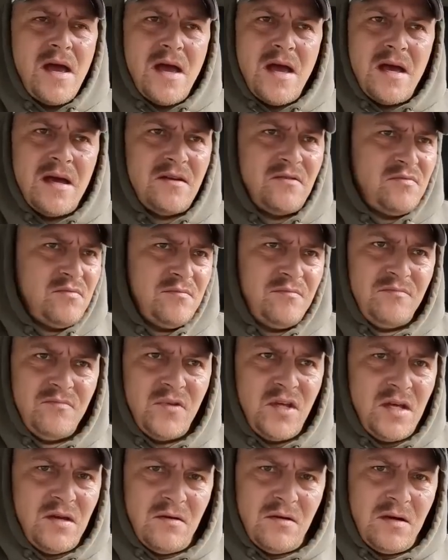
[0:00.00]
And
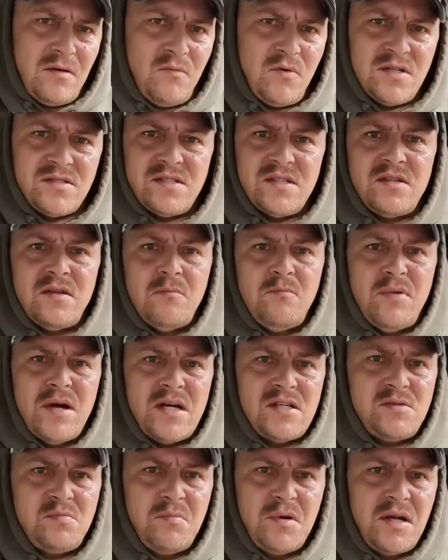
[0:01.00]
it, it wasn't the
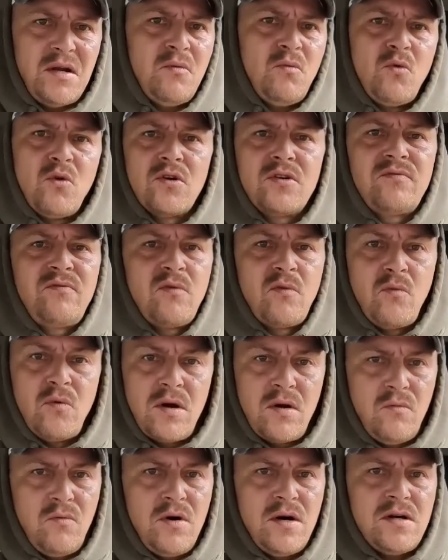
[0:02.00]
best, but it worked for
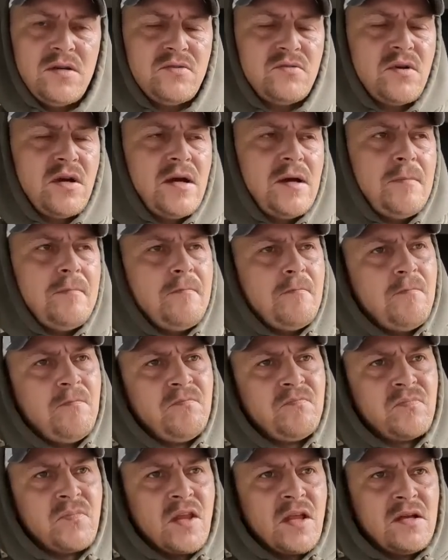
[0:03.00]
what it was, right?
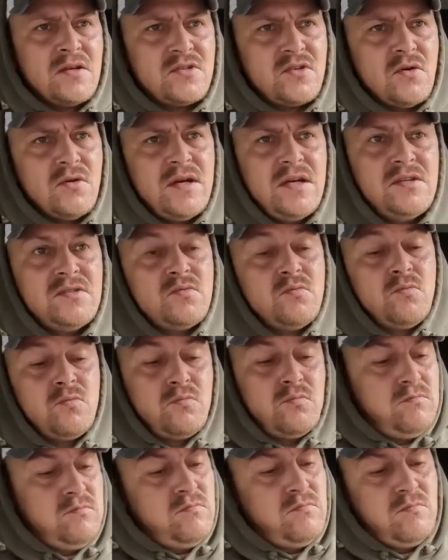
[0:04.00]
So he's
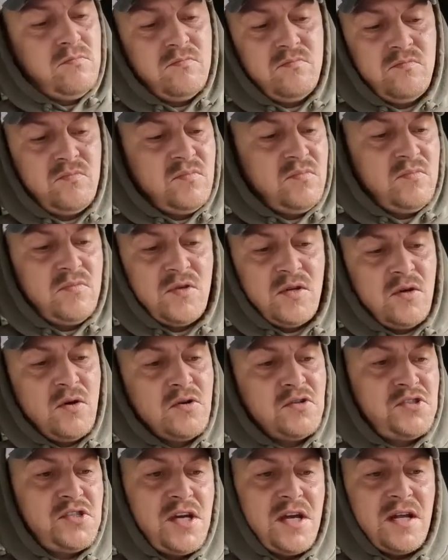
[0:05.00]

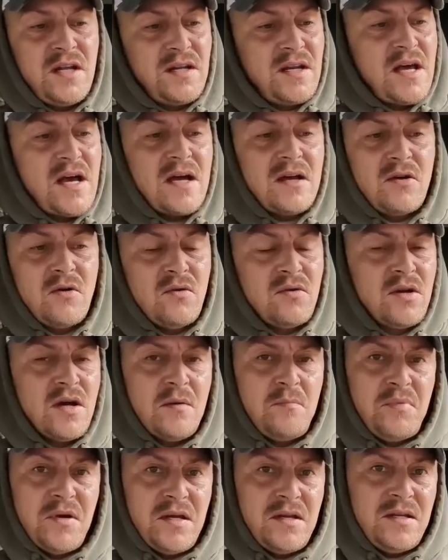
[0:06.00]
negotiating that, going
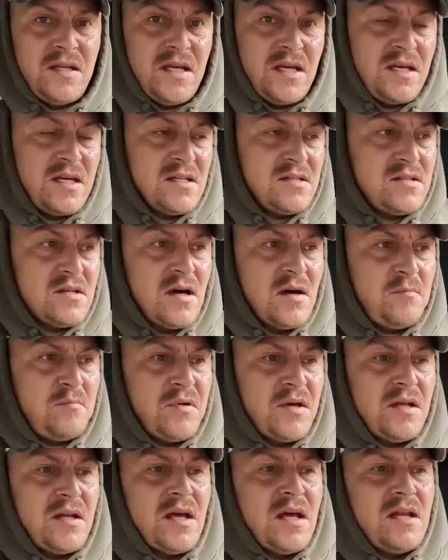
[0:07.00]
up it. He gets
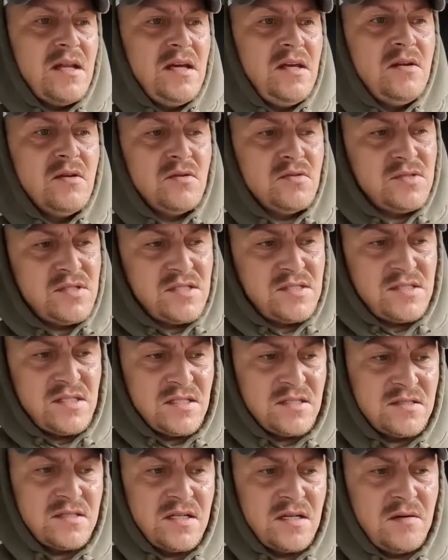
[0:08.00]
up it, and he knows this
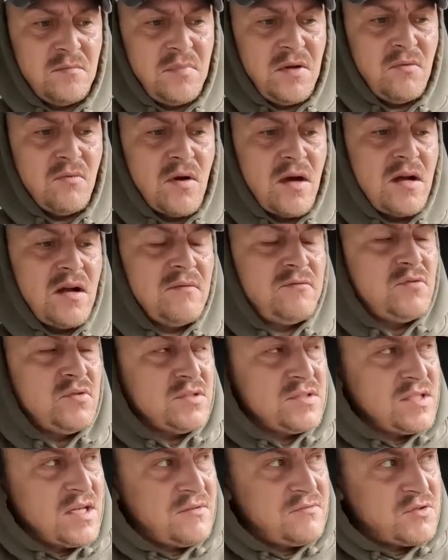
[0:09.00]
thing's going to be right off to
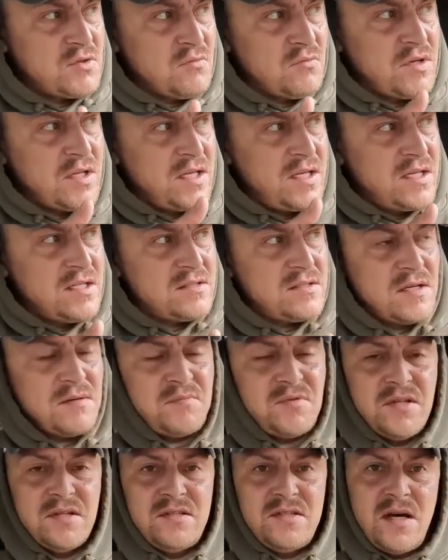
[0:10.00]
his left. So when he gets
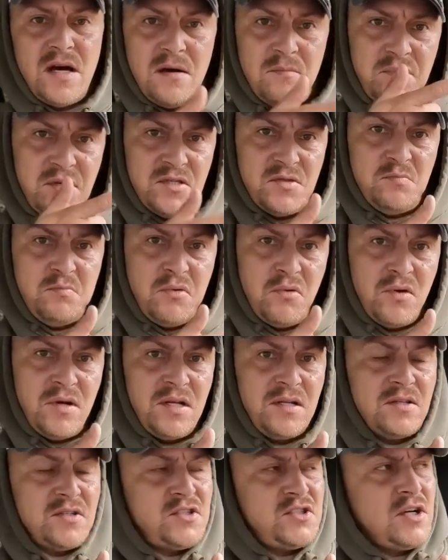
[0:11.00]
up to the top, he's
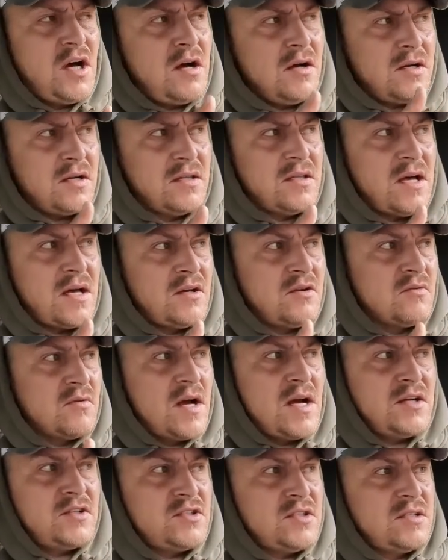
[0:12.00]
pointing the shotgun that
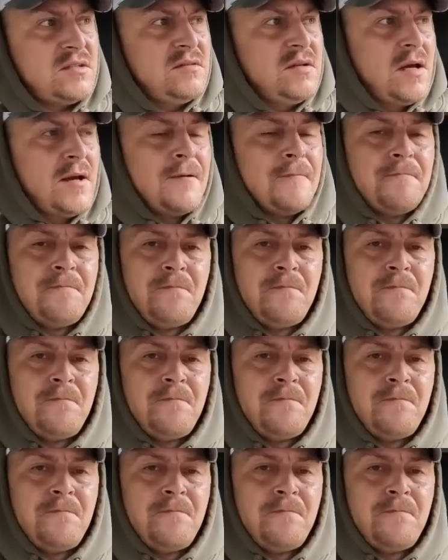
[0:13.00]
direction